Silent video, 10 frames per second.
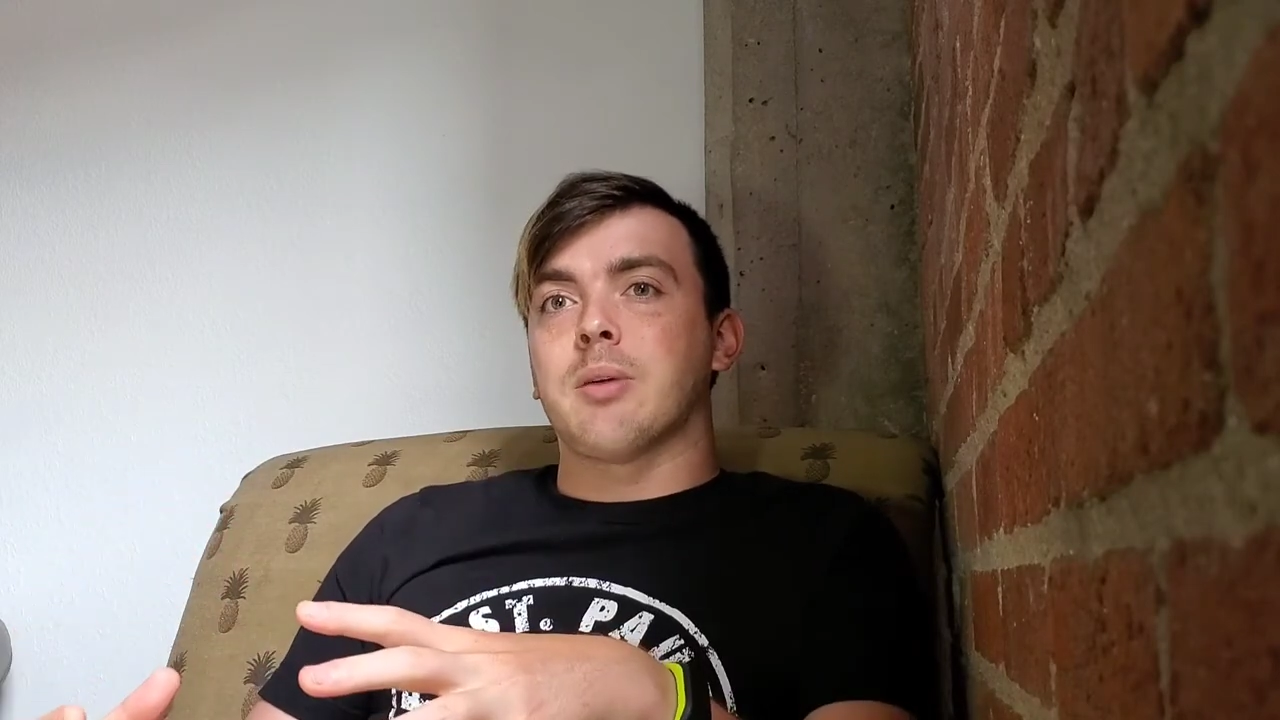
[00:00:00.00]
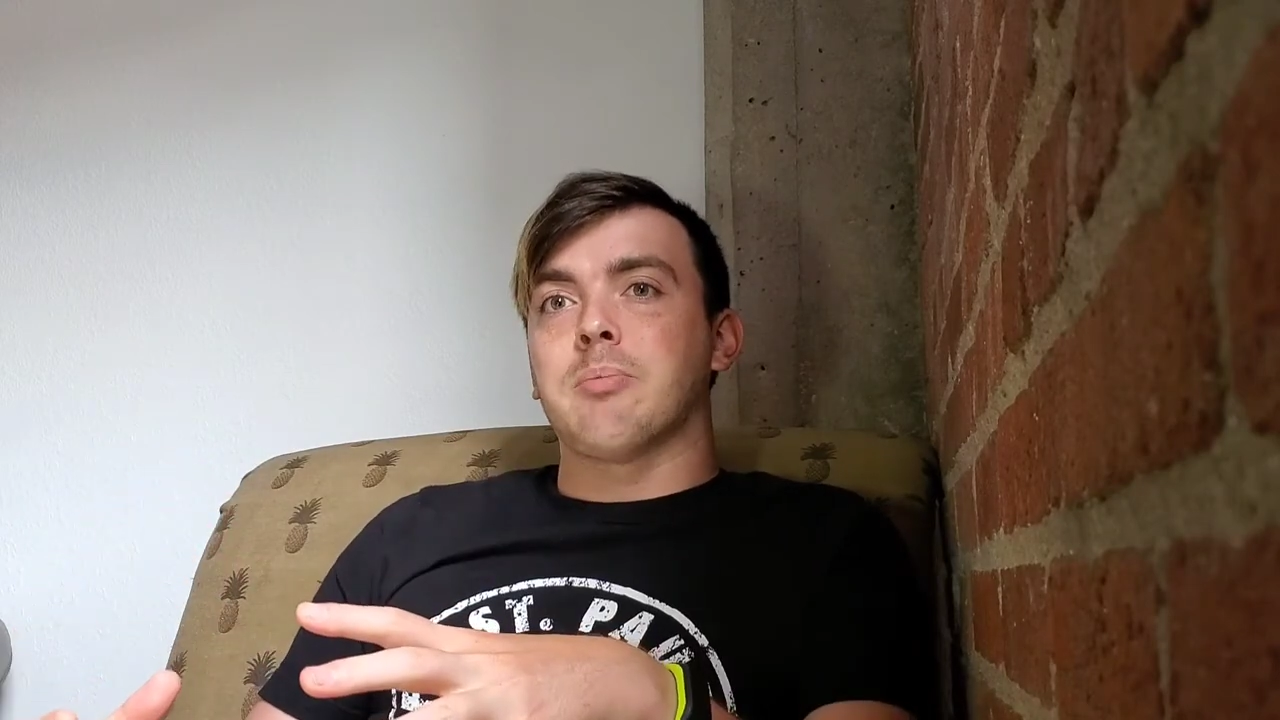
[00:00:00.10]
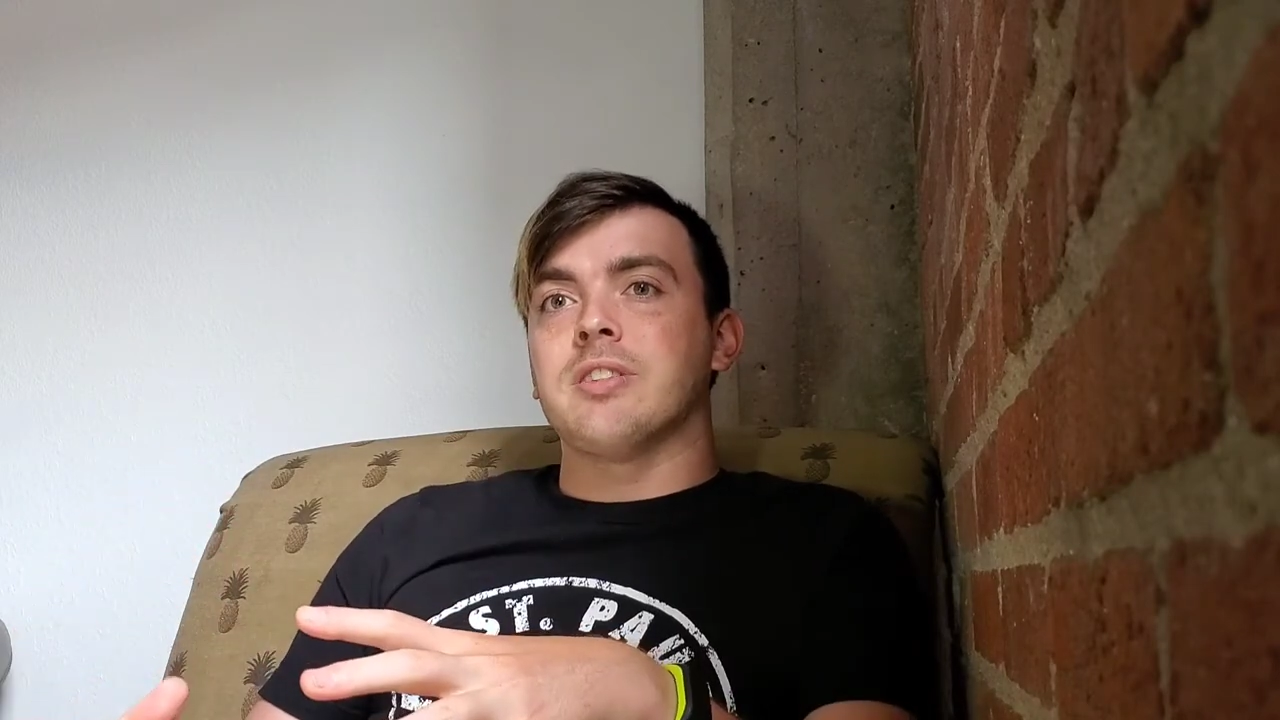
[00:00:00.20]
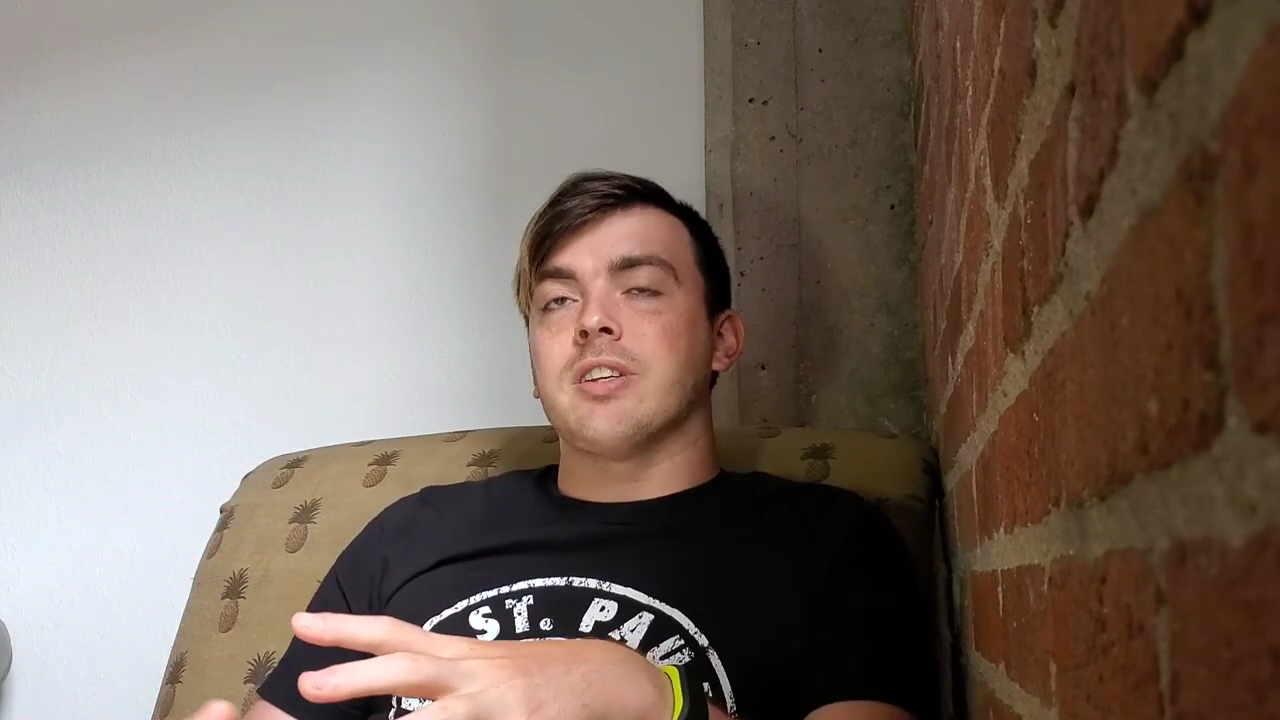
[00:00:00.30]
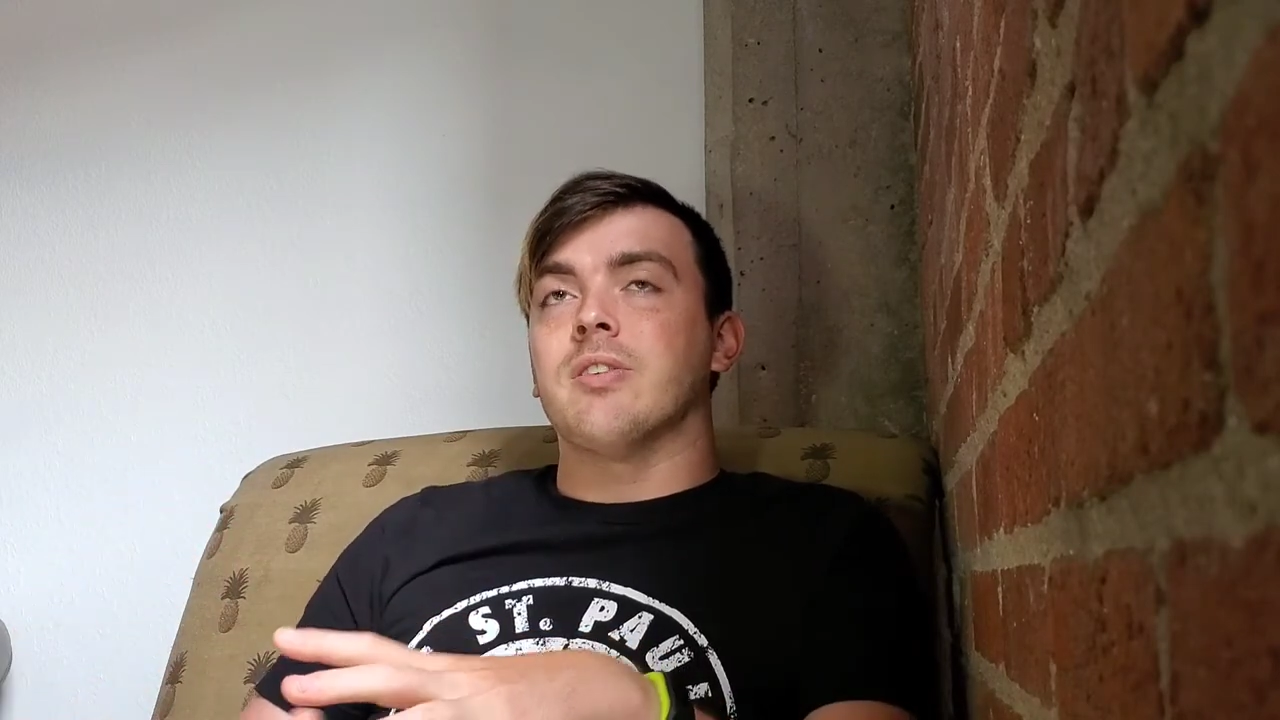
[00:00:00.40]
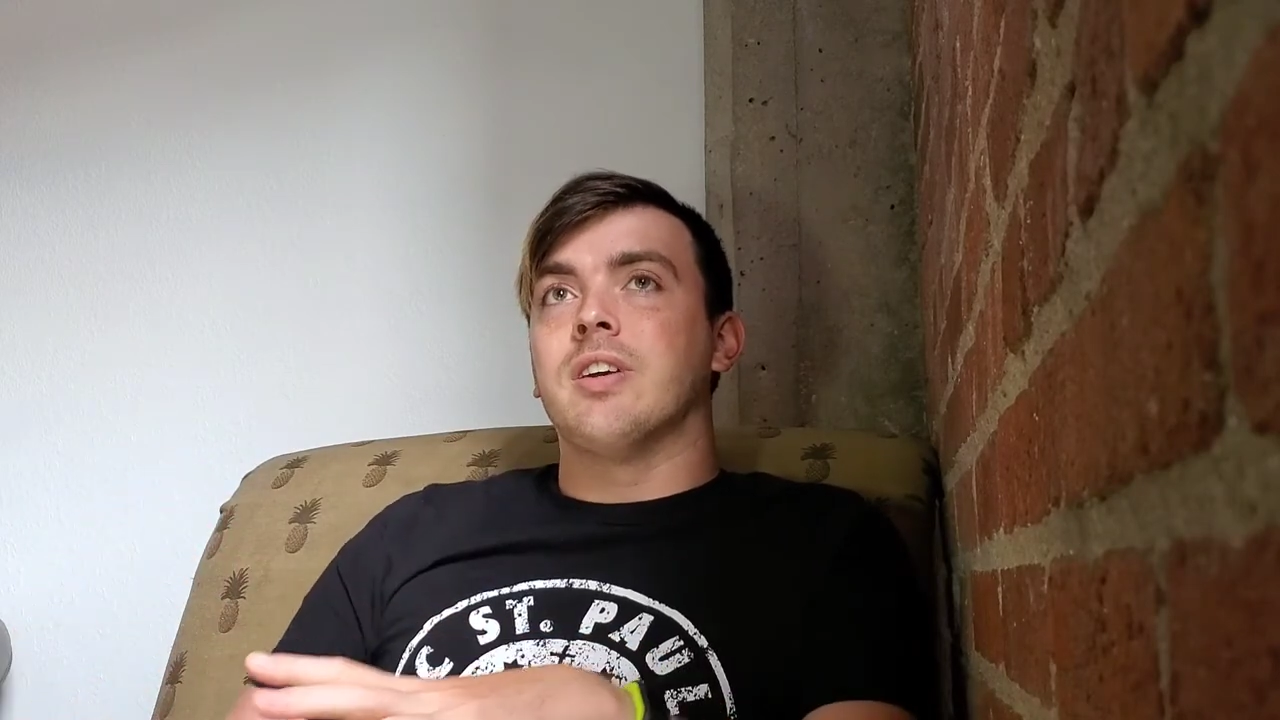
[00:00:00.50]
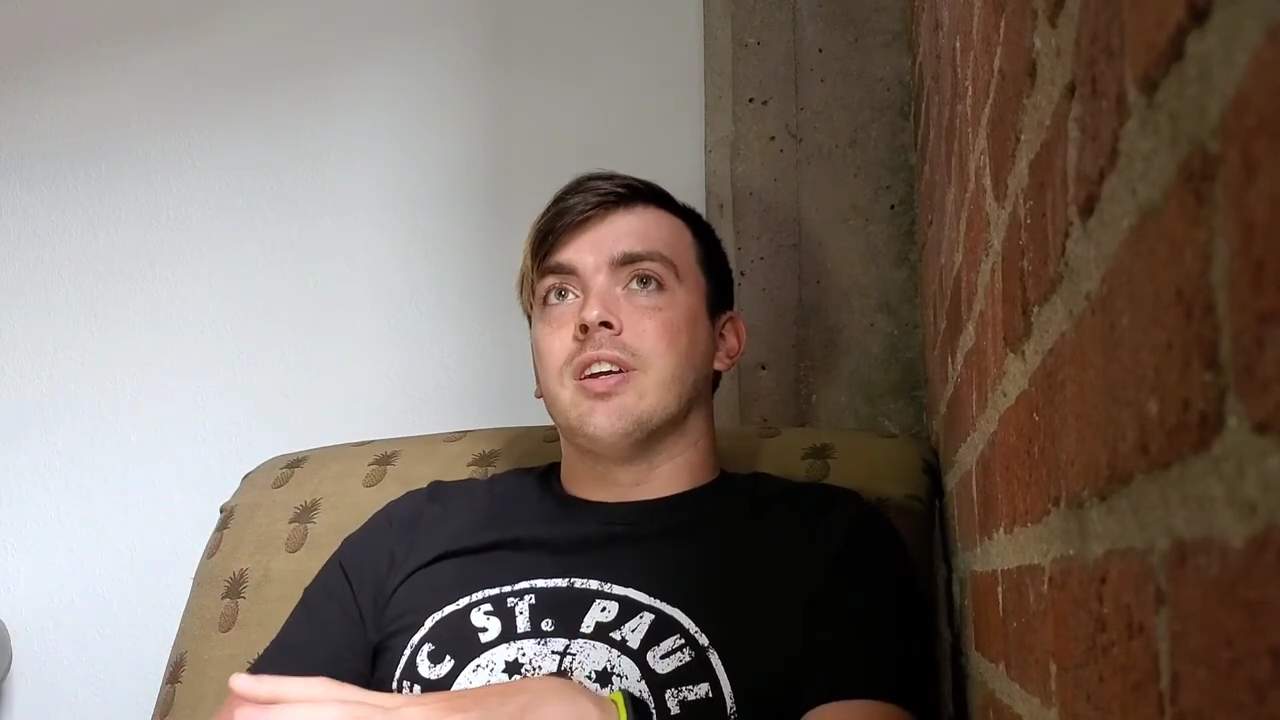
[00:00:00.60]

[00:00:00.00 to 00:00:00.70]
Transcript: into.